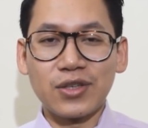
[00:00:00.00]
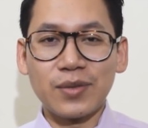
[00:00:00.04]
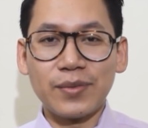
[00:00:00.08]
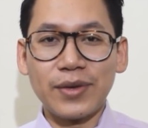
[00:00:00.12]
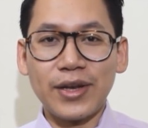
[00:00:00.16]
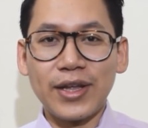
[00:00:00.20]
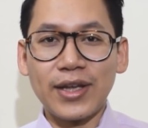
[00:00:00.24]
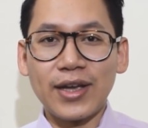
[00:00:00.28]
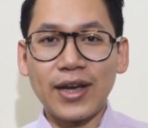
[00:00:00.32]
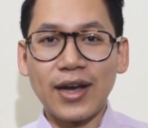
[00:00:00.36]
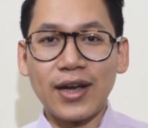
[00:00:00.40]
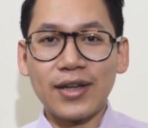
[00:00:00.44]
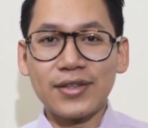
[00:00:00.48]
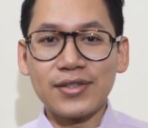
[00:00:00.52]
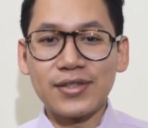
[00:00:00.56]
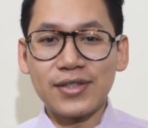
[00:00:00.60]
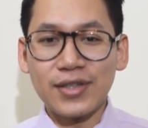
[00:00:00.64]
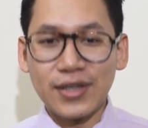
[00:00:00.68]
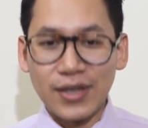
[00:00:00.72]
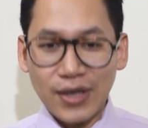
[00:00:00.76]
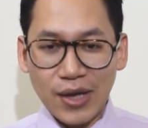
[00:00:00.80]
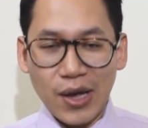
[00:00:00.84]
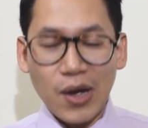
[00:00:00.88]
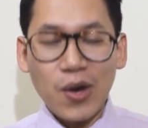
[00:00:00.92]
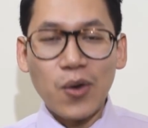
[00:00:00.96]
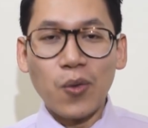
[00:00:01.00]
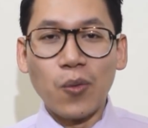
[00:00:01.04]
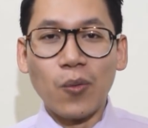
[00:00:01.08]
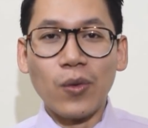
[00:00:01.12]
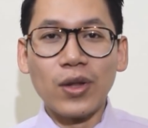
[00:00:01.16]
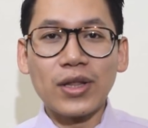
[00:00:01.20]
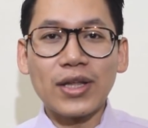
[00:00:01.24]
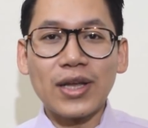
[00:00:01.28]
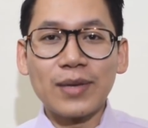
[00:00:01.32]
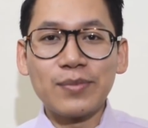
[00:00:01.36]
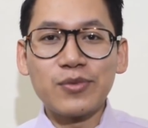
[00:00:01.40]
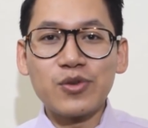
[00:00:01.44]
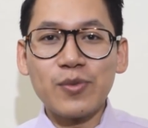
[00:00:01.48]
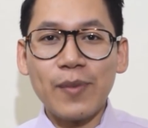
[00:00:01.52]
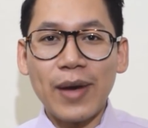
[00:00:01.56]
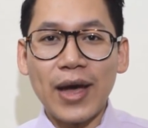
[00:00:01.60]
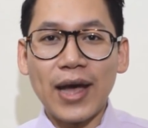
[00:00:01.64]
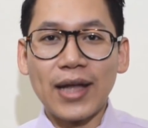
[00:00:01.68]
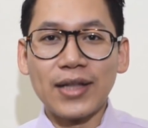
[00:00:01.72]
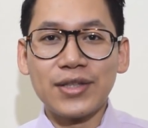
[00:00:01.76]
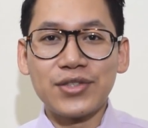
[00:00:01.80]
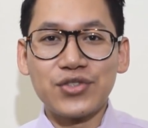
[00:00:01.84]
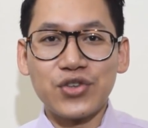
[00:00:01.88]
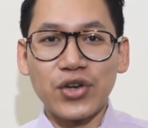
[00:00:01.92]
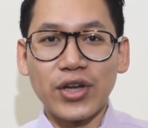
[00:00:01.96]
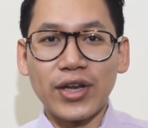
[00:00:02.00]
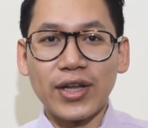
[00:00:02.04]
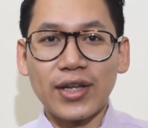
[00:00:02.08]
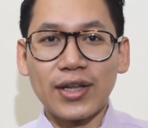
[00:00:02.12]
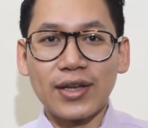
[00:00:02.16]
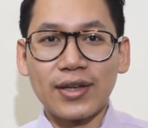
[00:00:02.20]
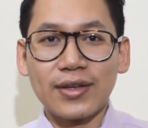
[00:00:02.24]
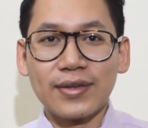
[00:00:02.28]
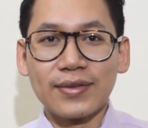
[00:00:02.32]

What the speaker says: Manikant. Welcome to my health channel.